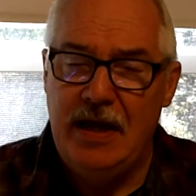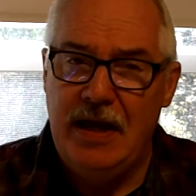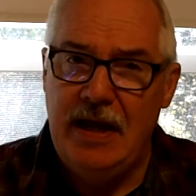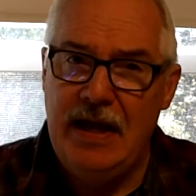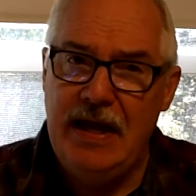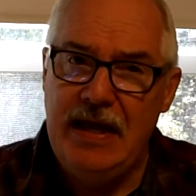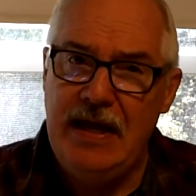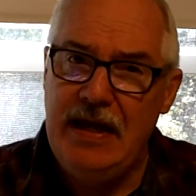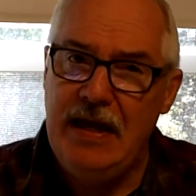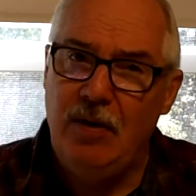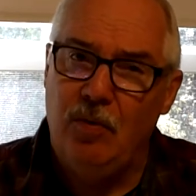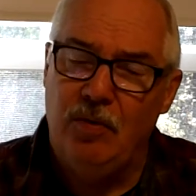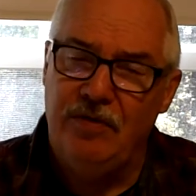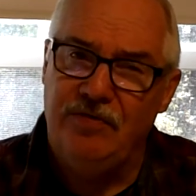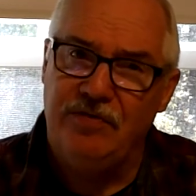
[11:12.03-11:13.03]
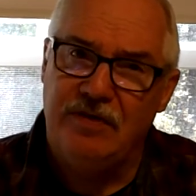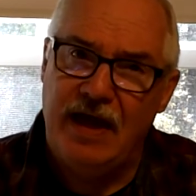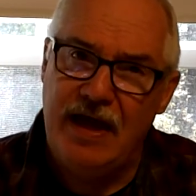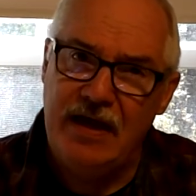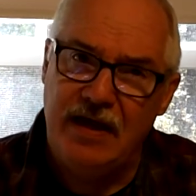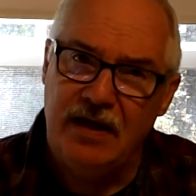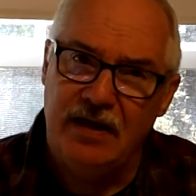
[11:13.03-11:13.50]
he was
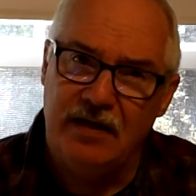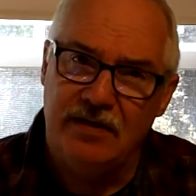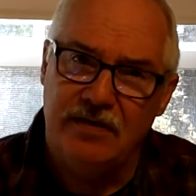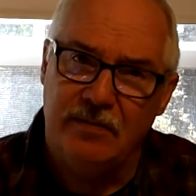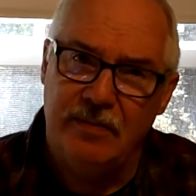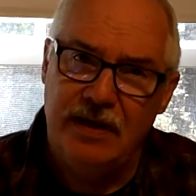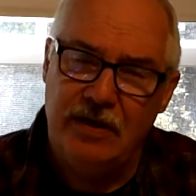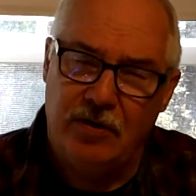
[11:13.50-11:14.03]
taken to be